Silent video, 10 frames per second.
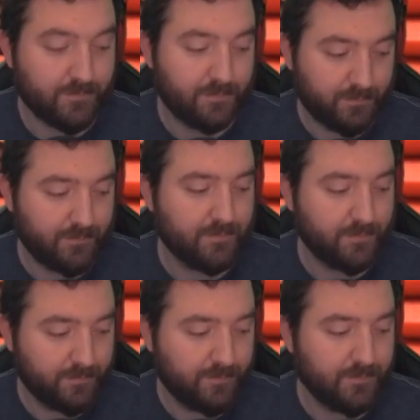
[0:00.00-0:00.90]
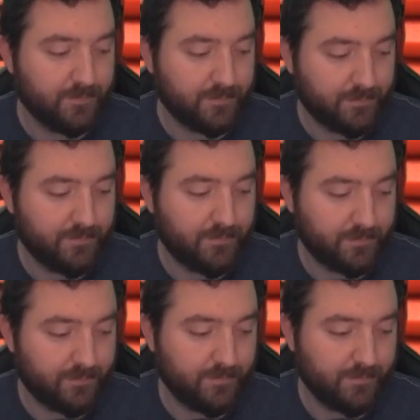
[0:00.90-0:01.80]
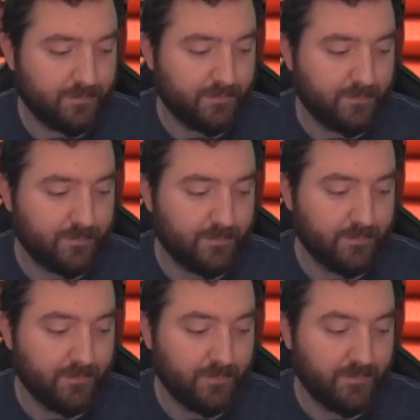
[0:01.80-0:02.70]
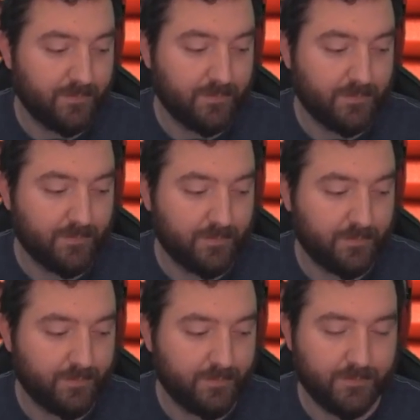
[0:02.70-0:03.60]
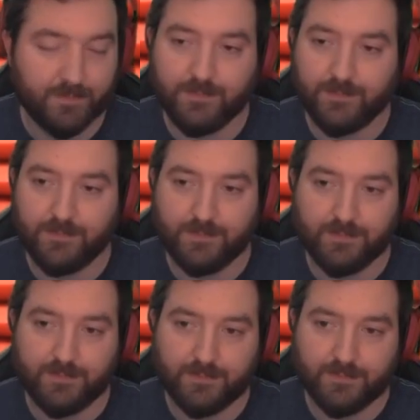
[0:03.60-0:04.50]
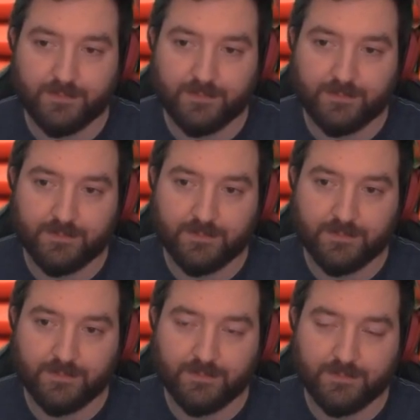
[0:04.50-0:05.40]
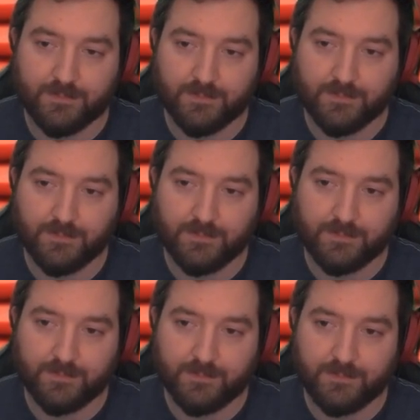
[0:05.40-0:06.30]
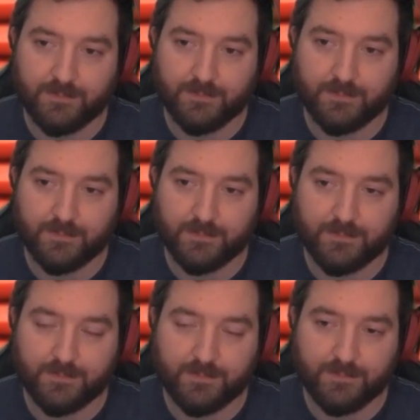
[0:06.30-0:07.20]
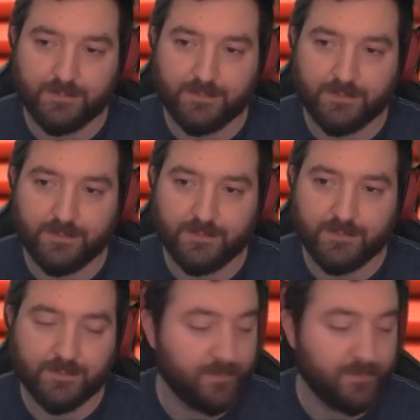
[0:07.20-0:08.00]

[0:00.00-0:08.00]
No words are spoken by the person on screen.